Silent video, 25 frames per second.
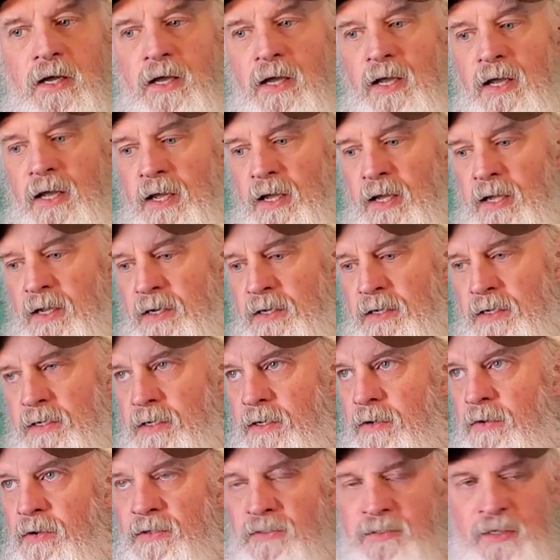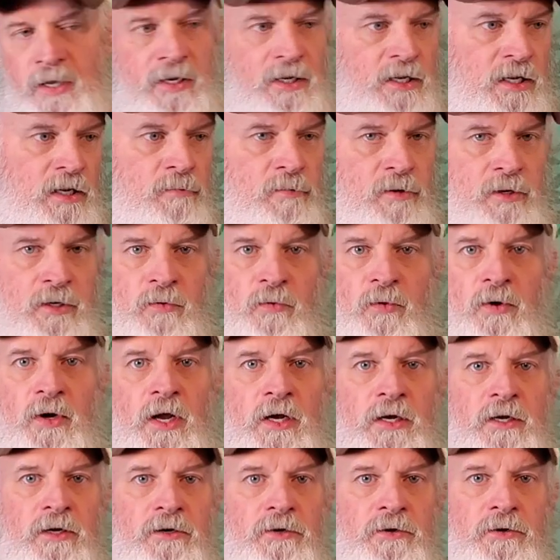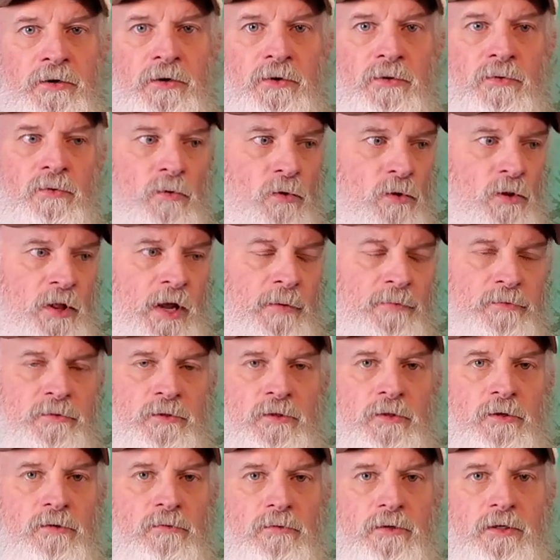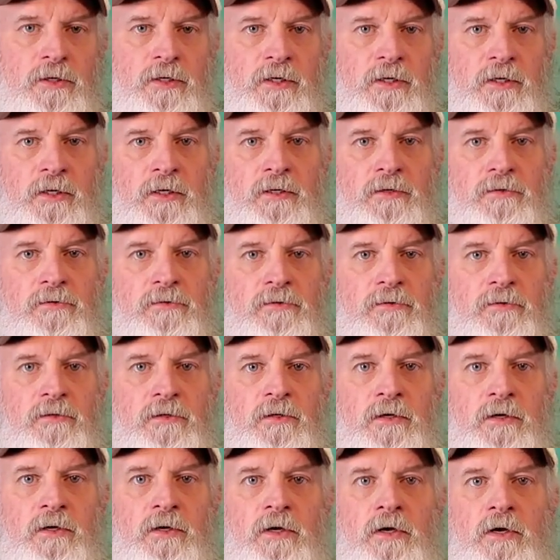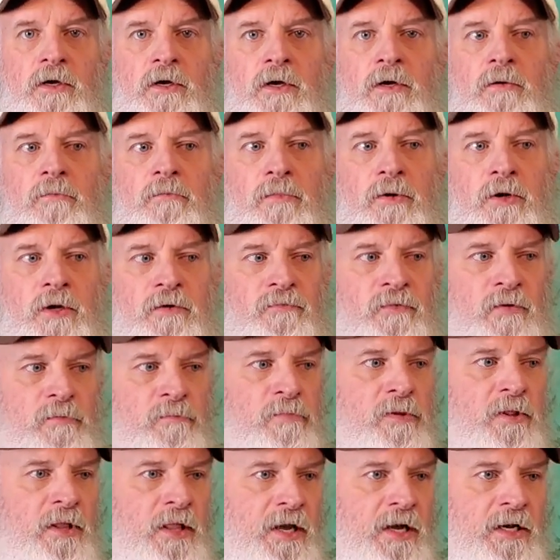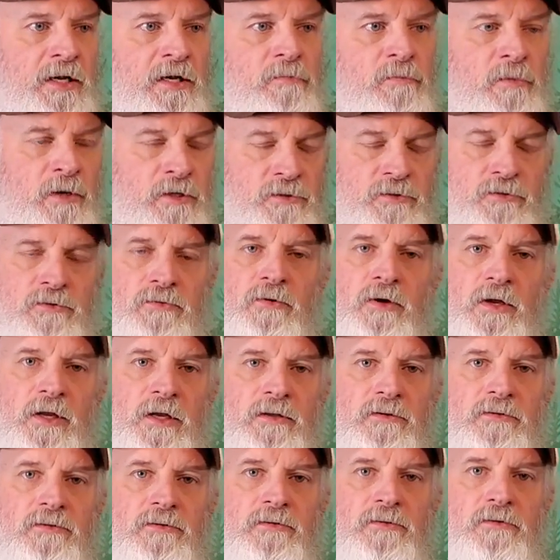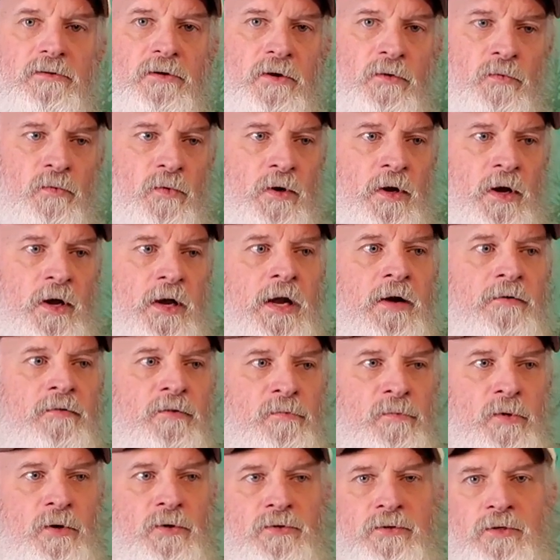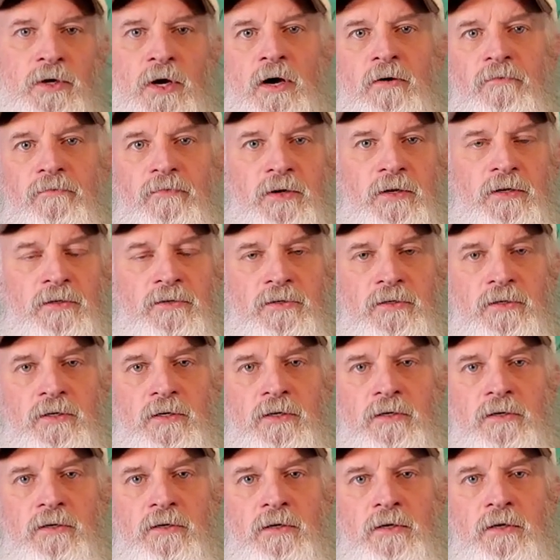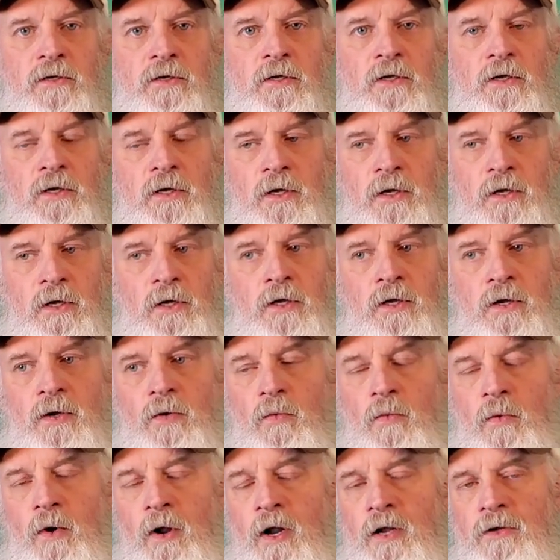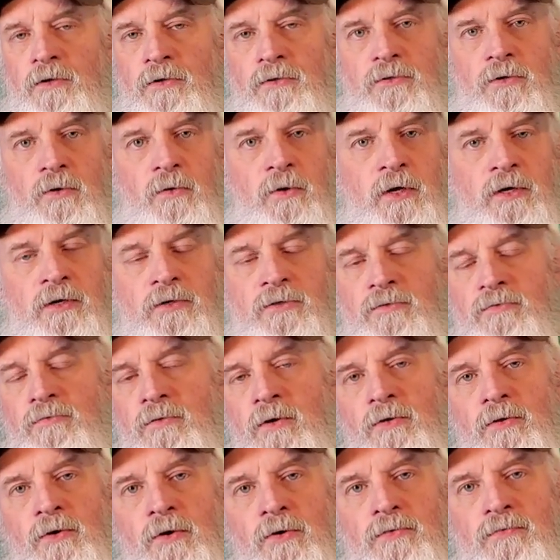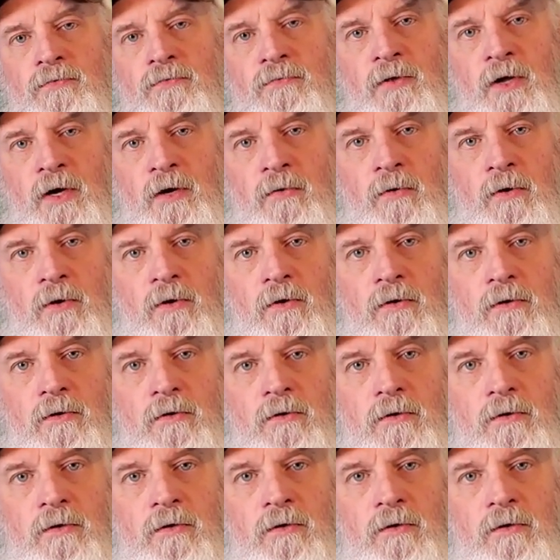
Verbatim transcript: And you know, is that limiting what I can do? Well, absolutely it is. But if I'm playing to my strengths and what I have the most confidence in, why not just go ahead and just throw those from now on?